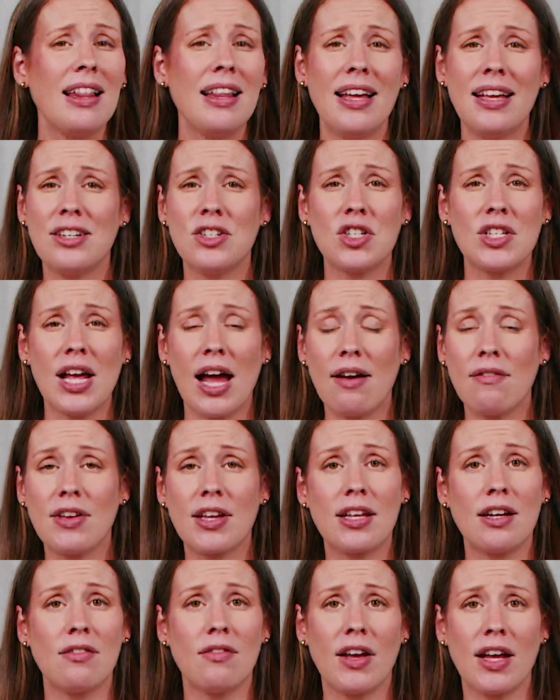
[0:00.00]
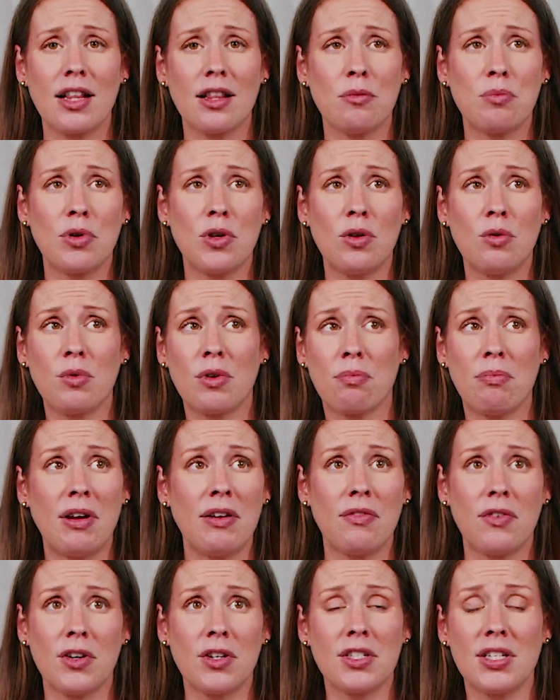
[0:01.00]
like just having it available. With my
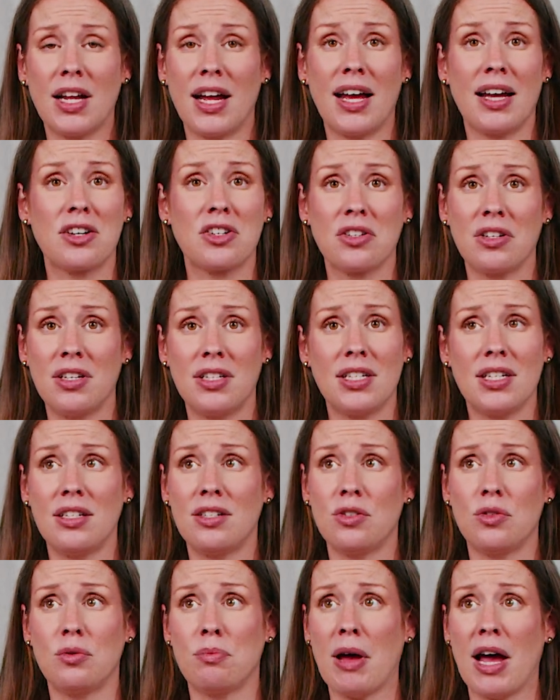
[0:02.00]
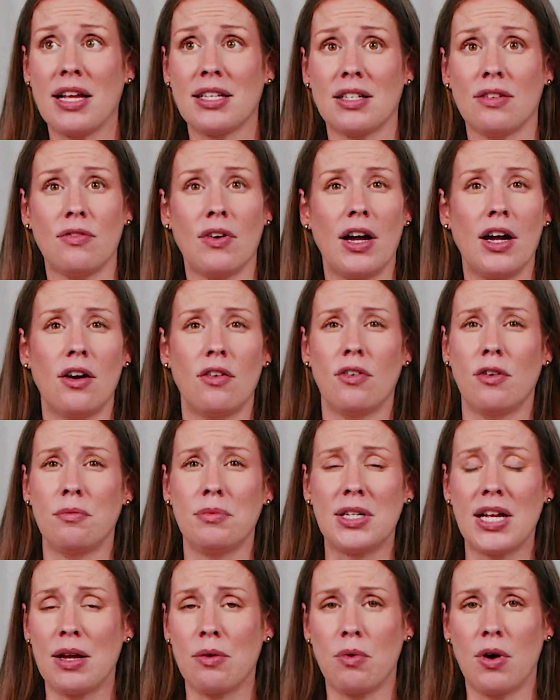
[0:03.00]
first, I actually did do a pacifier from
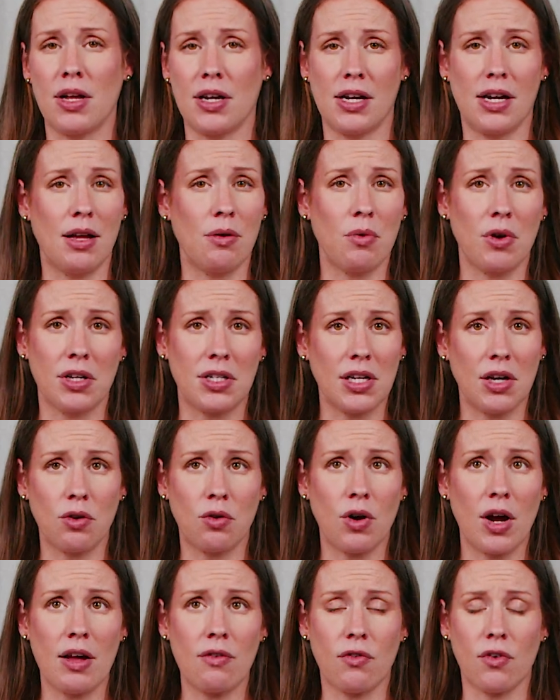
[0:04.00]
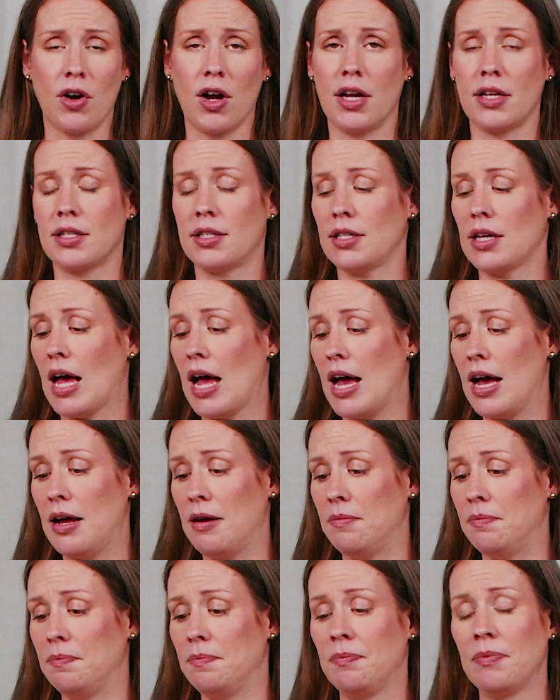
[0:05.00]
day one and it worked out great for us.
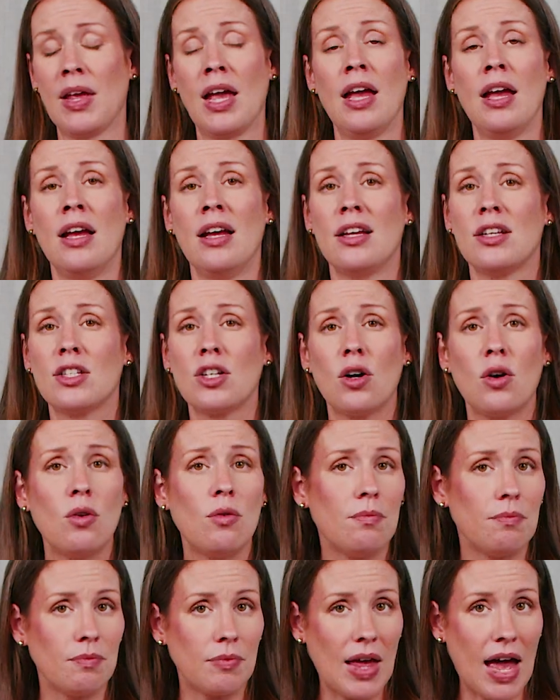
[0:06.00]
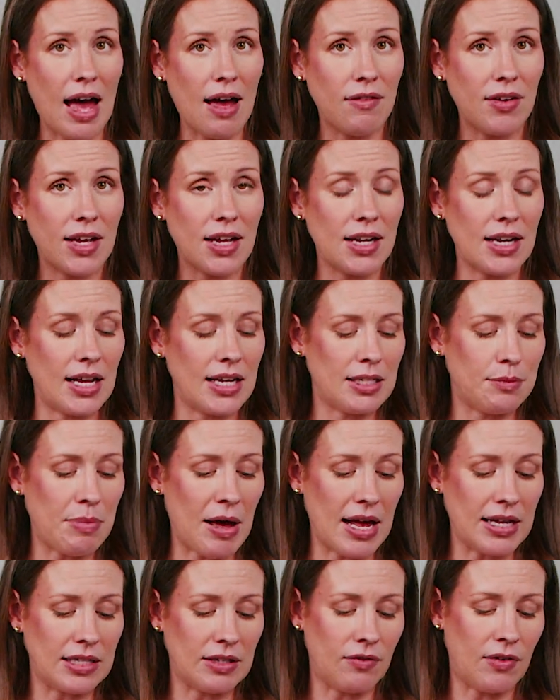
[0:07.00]
So having a nice
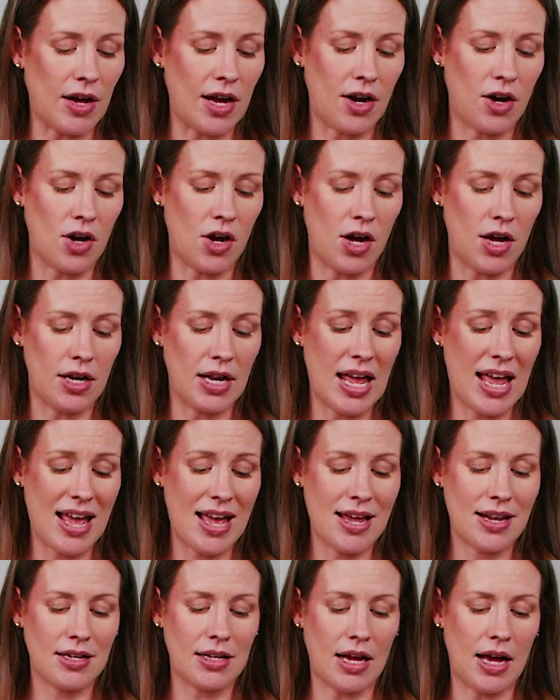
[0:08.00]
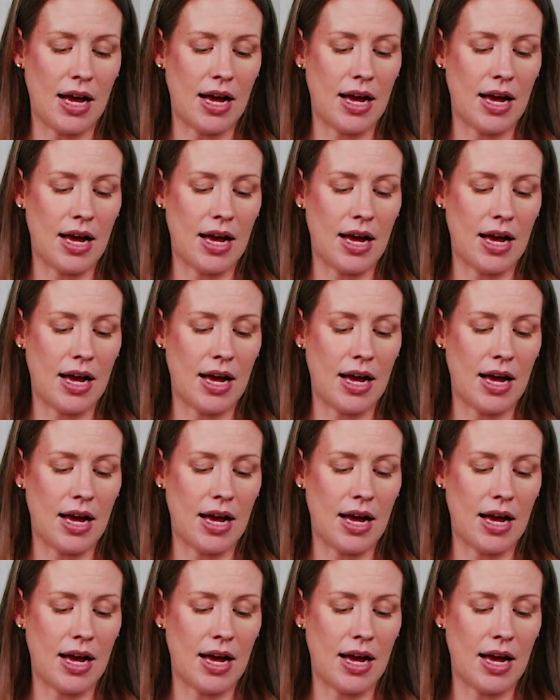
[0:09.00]
pacifier on hand,